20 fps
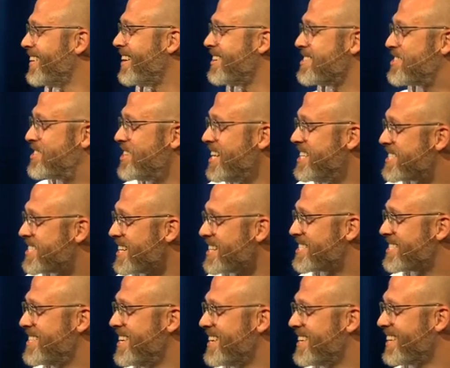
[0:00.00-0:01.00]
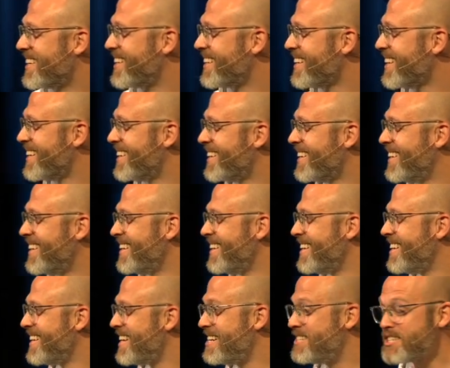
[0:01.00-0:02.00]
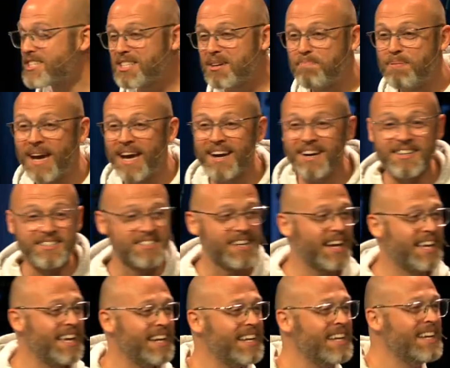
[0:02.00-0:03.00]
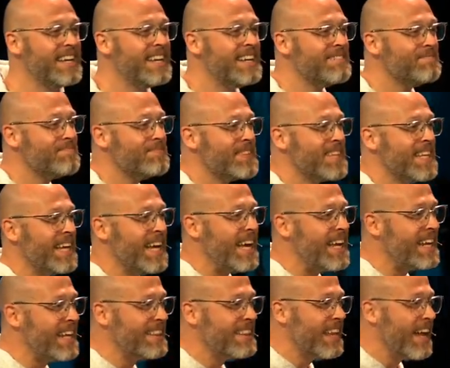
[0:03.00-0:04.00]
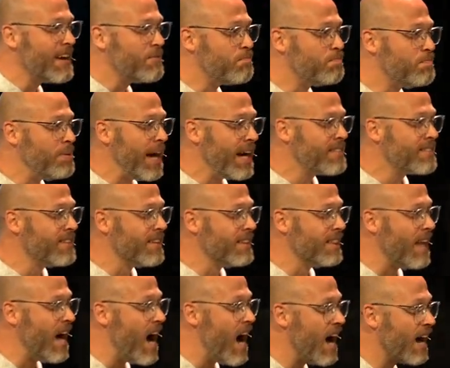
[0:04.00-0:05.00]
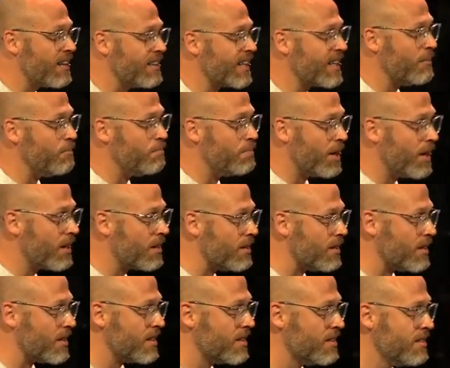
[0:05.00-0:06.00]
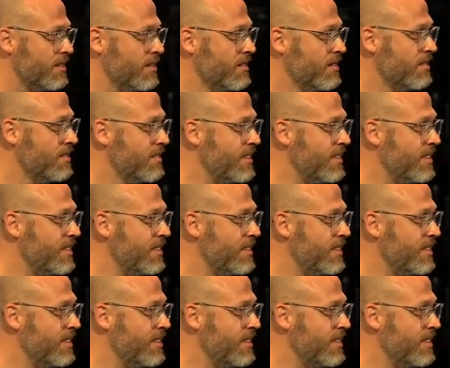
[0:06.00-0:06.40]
There's Jesus. He just appears. Like, he didn't, like, pick the lock like a burglar.